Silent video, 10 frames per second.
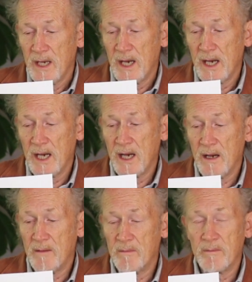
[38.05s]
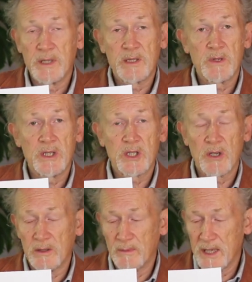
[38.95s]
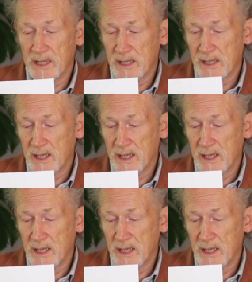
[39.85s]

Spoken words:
between the shoulder blades.